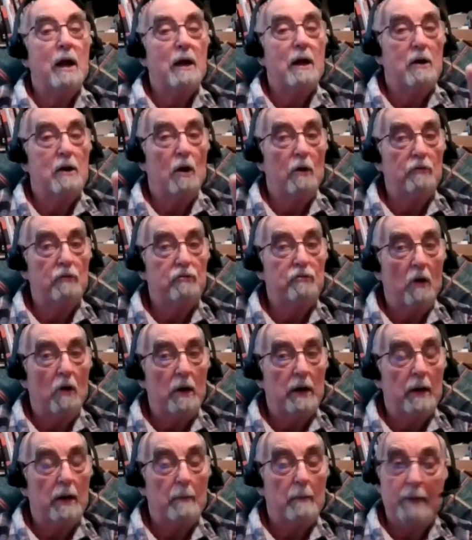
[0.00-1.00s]
go
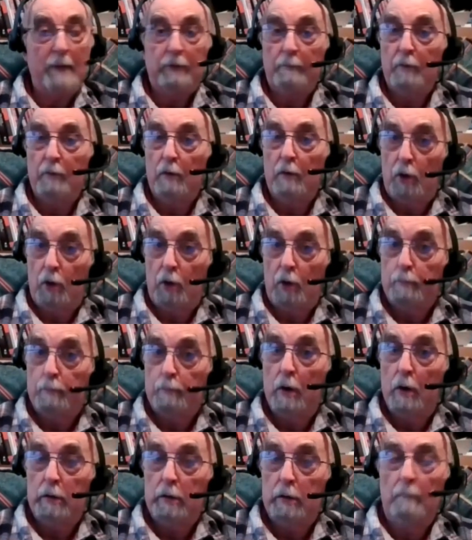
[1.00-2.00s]
join it. That's a very good
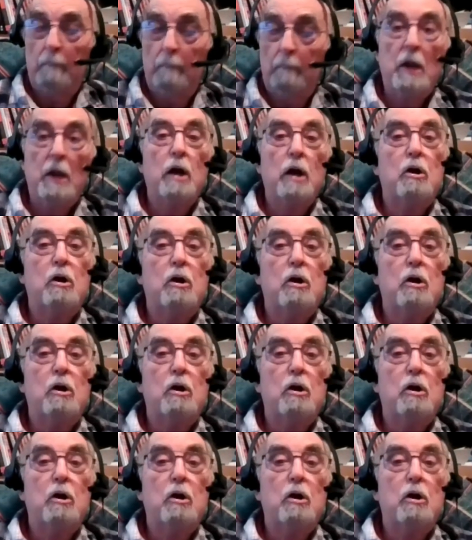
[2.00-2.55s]
point, though. Go